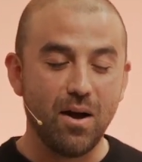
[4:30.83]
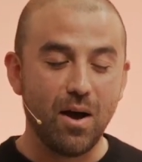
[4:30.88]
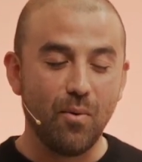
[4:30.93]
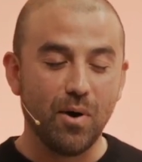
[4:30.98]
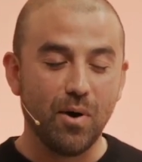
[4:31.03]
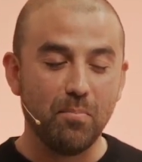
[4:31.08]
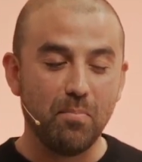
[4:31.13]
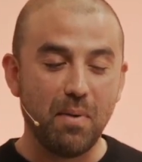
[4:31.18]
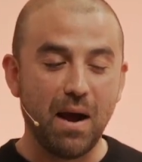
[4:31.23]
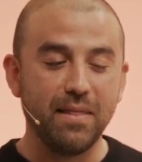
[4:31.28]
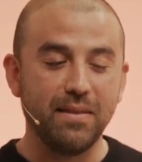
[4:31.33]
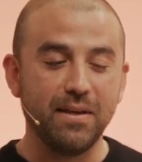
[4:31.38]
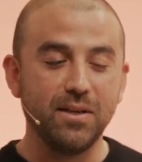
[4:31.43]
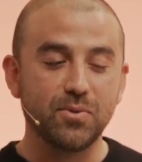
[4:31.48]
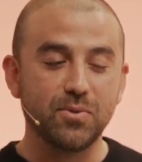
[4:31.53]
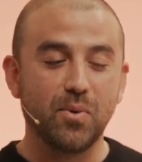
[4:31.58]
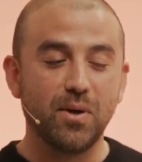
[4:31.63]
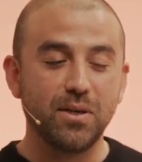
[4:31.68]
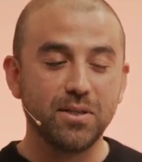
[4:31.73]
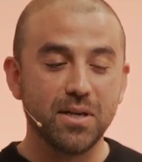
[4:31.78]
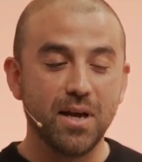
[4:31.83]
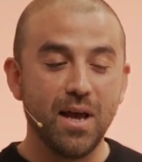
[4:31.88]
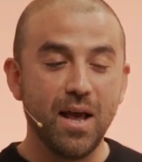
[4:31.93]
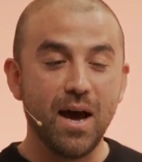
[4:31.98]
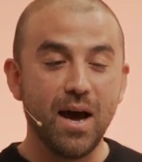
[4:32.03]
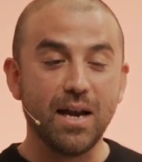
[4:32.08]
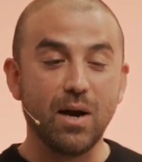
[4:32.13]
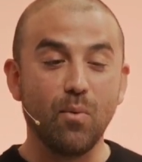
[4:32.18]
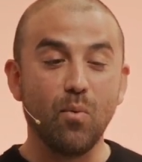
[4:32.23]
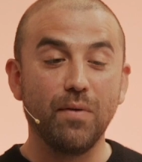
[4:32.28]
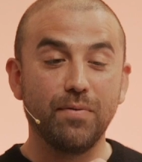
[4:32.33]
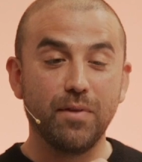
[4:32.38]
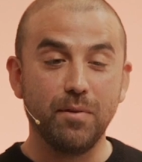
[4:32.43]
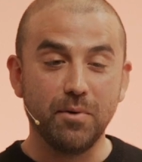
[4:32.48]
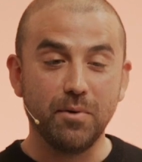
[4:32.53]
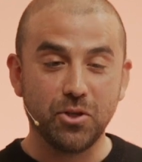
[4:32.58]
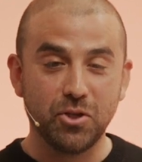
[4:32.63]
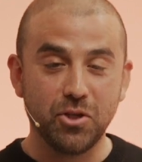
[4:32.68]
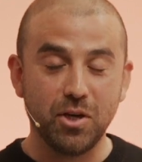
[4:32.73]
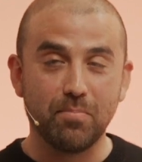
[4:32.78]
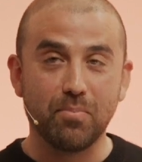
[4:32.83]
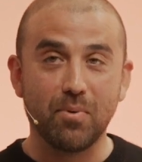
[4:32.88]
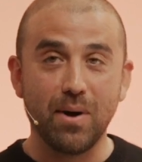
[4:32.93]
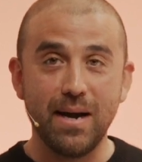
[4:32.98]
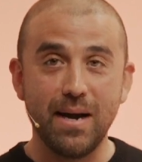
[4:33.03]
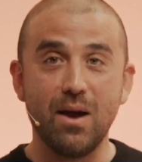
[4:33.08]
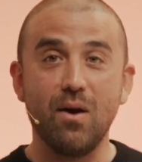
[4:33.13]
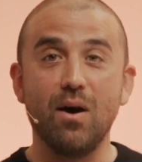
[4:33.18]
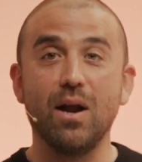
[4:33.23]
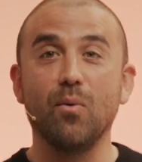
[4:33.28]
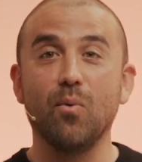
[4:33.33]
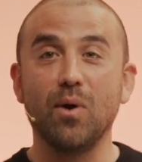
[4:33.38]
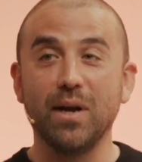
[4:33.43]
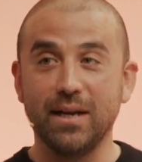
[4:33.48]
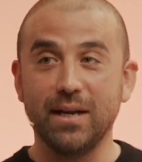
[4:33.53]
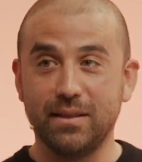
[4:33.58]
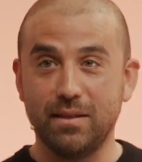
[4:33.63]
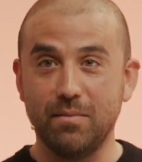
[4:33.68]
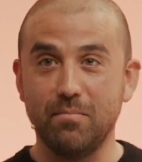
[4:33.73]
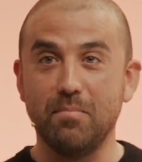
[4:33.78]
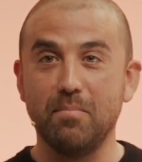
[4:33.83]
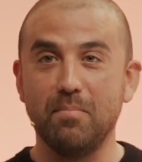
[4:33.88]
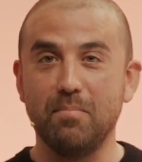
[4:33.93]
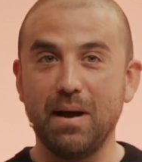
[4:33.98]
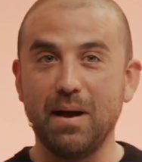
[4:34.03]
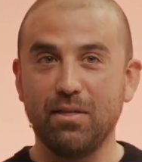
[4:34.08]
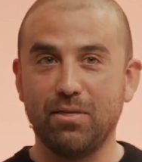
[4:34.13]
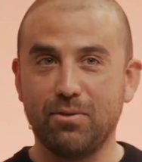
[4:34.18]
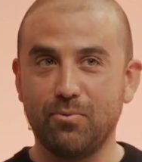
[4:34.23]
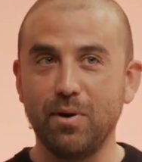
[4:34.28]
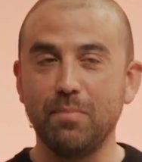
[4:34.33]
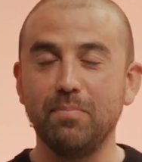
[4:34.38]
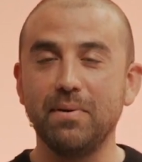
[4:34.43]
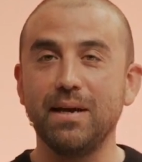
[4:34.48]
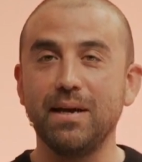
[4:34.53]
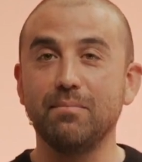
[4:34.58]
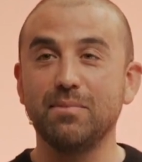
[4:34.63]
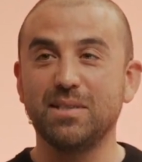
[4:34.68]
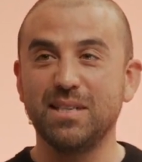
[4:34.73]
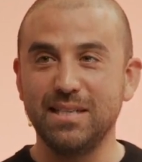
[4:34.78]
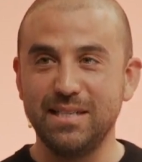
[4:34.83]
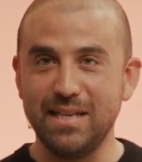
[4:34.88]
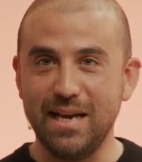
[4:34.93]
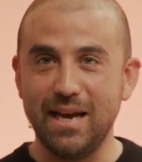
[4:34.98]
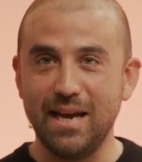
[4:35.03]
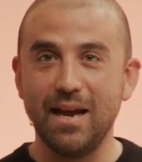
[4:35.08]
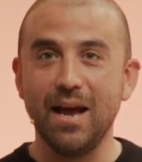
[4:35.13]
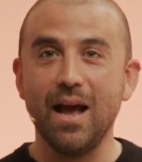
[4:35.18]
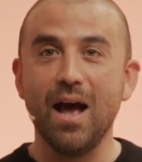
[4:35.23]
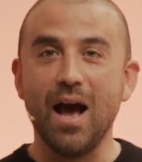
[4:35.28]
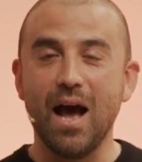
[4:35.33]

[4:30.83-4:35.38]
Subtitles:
I want to buy these ones, and I want them to ship right now, and I want to get them by 3 p.m. today.